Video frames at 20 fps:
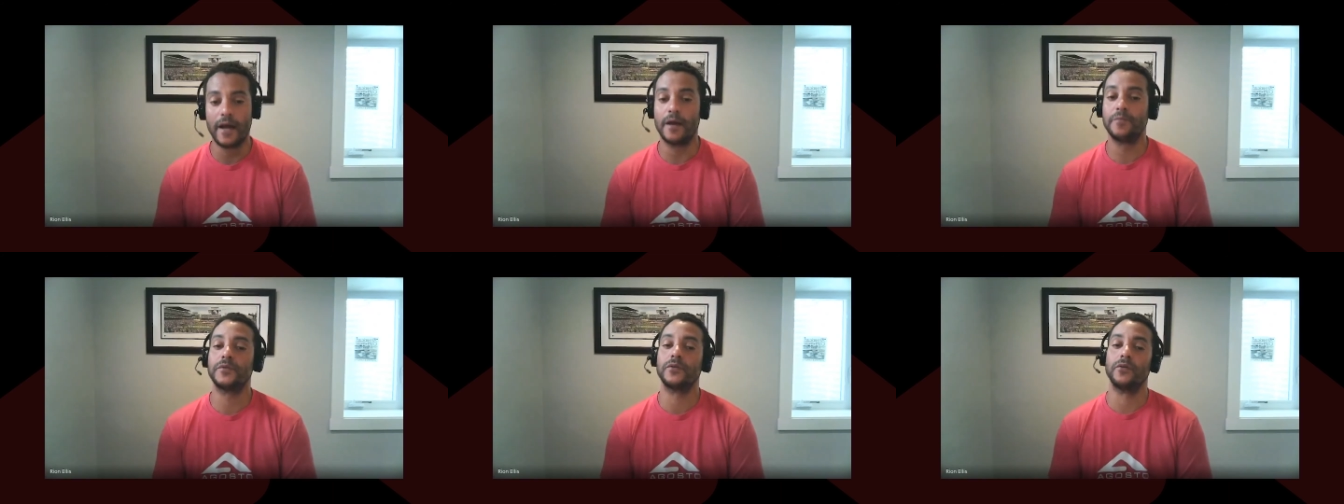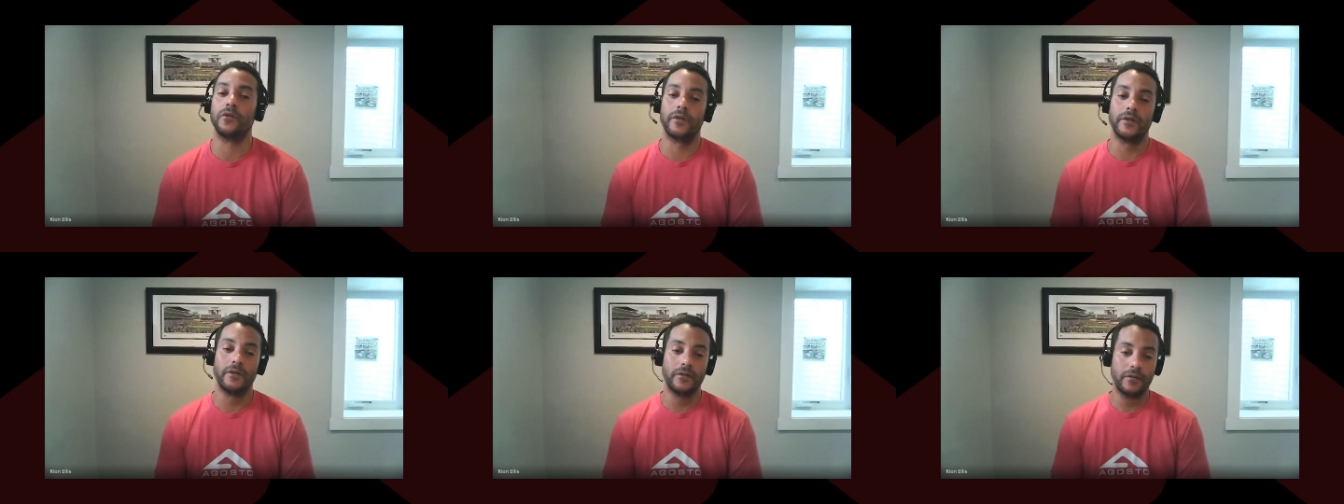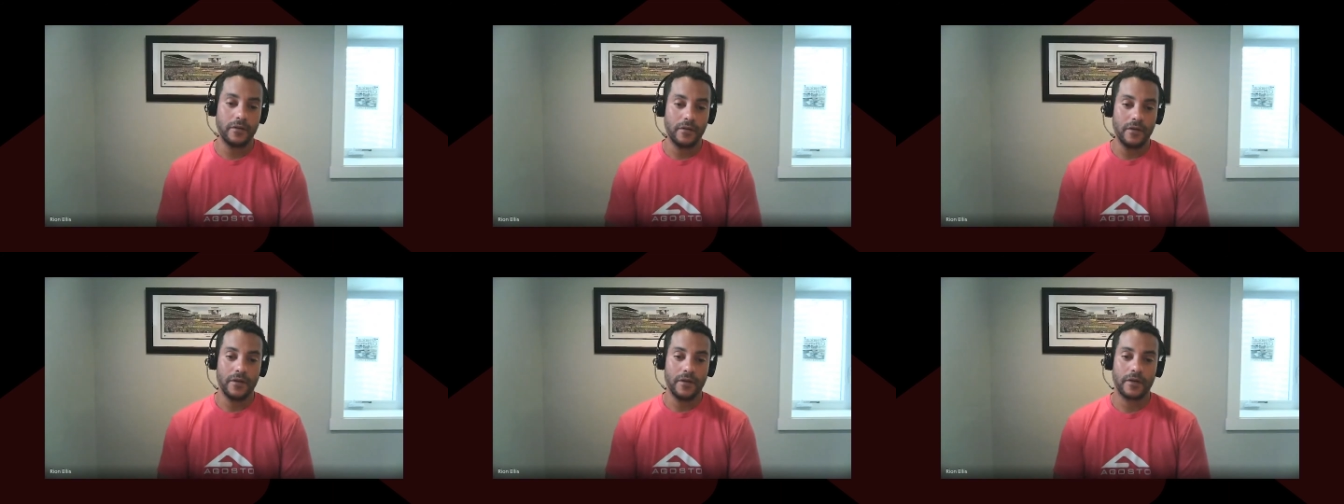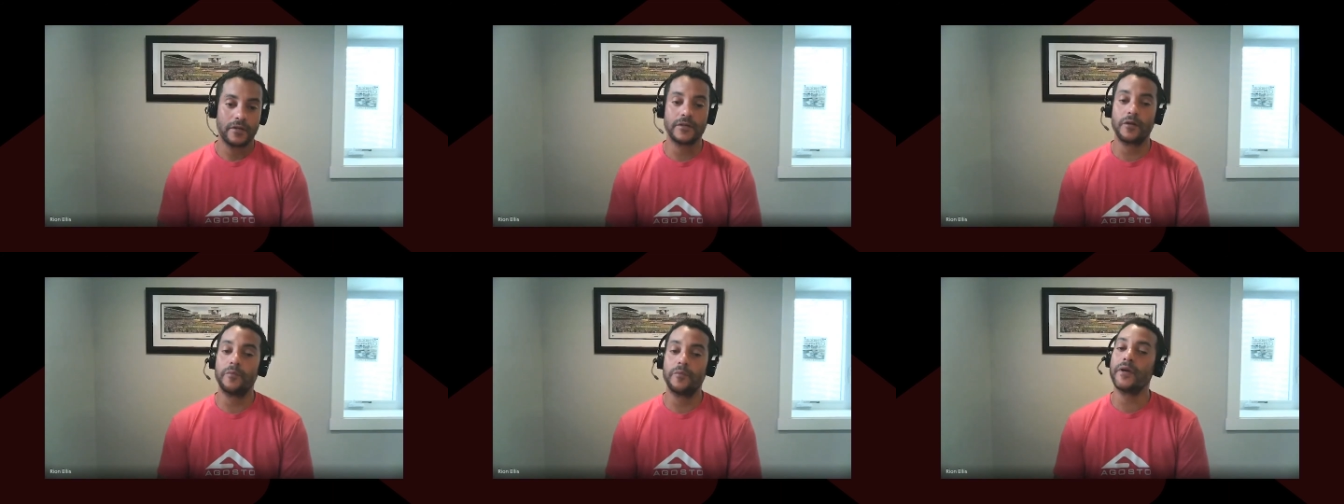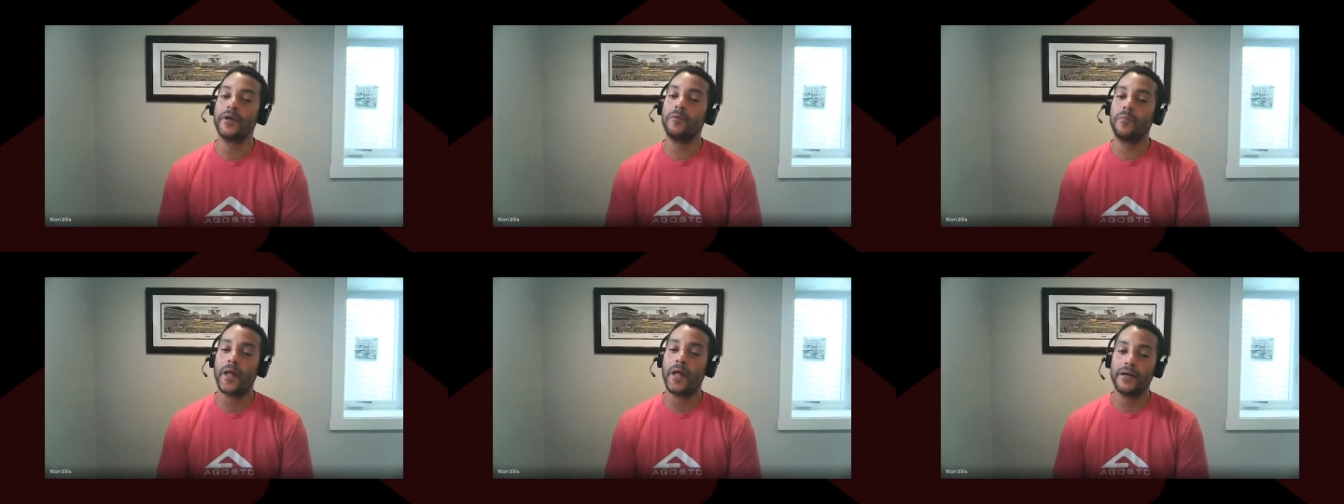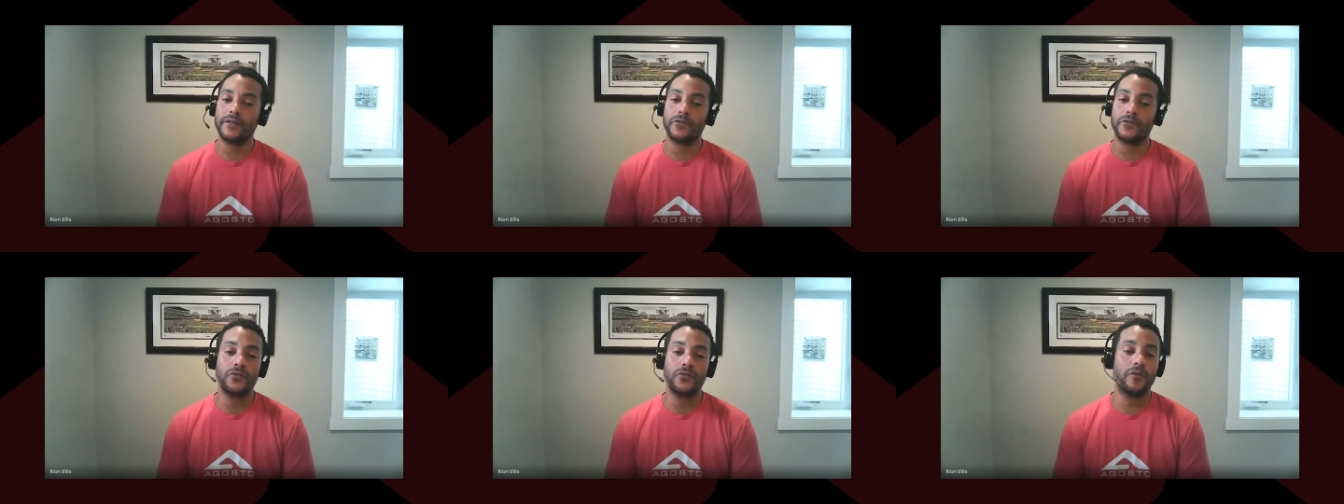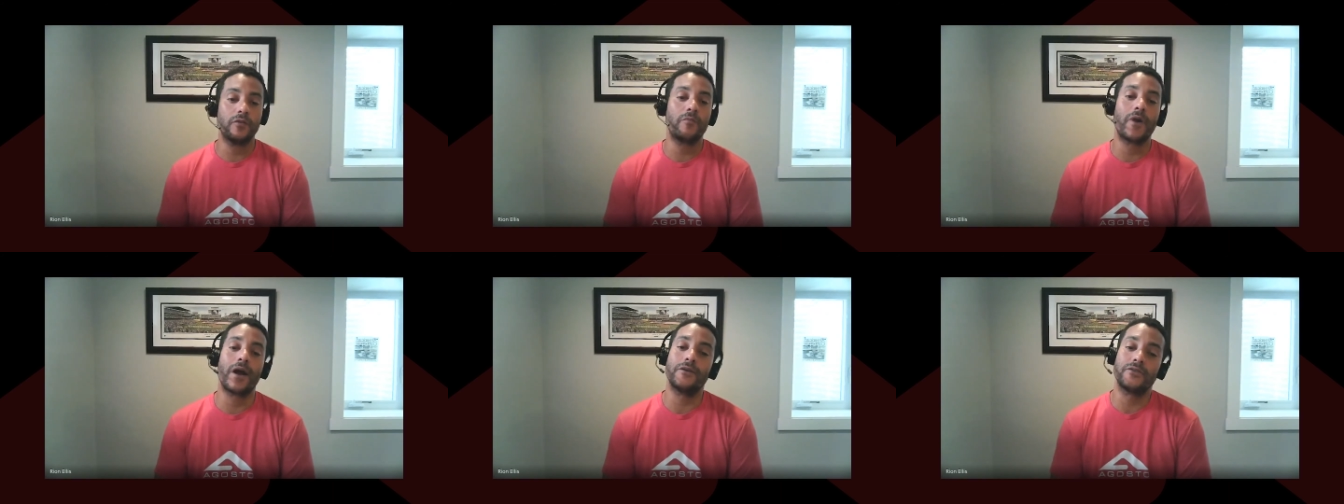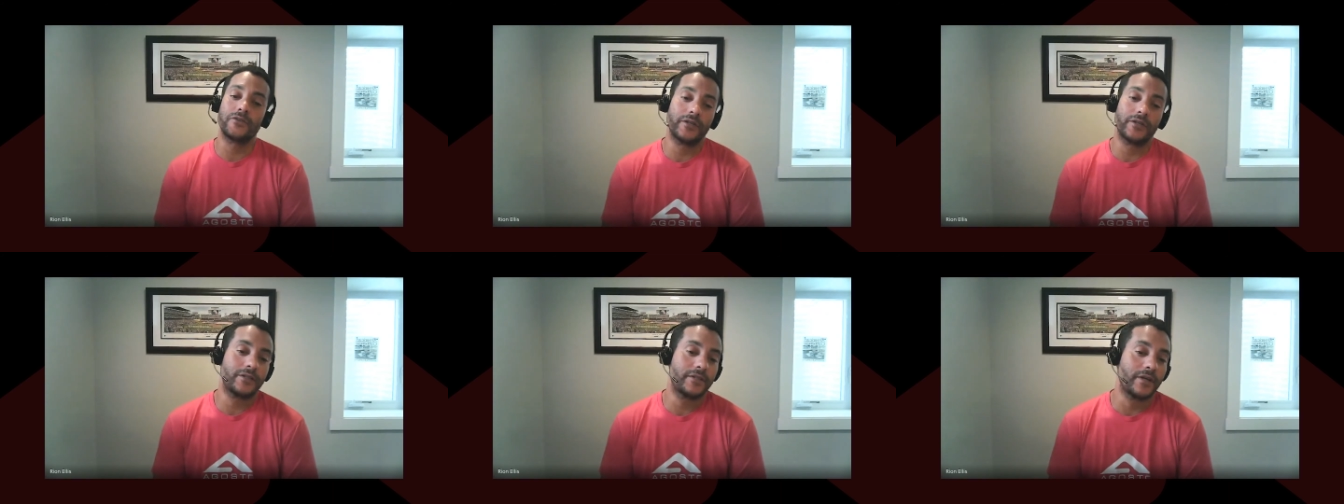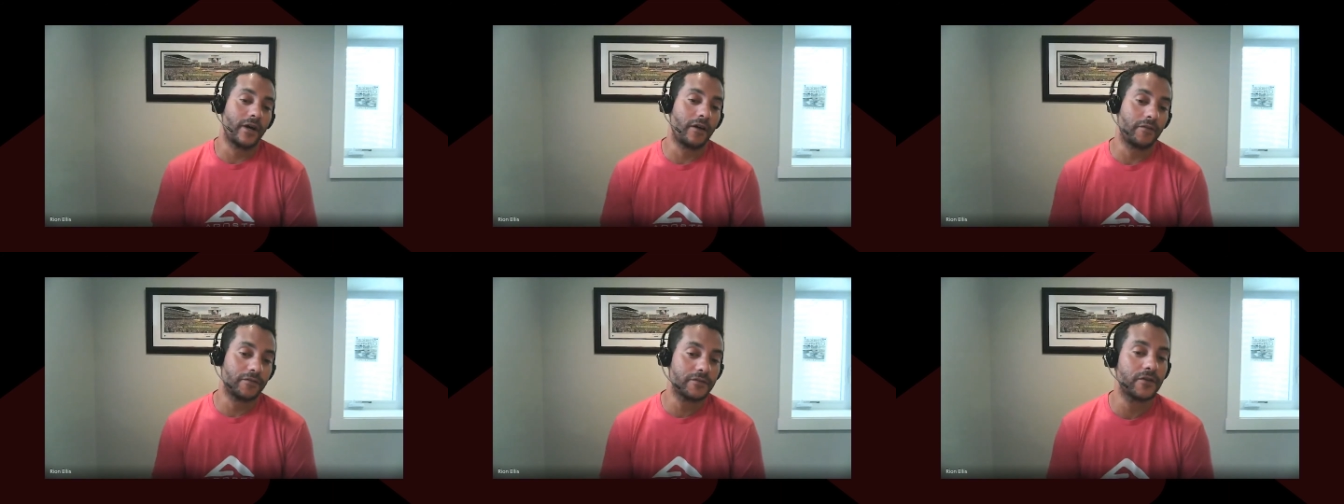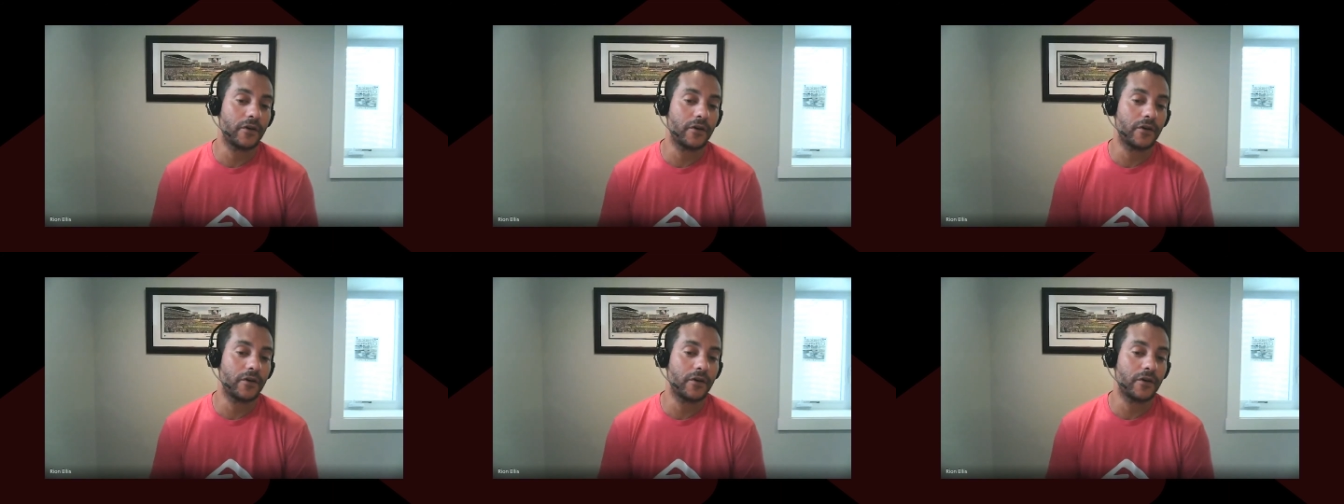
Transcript: Absolutely. Because they're being applied to the browser itself.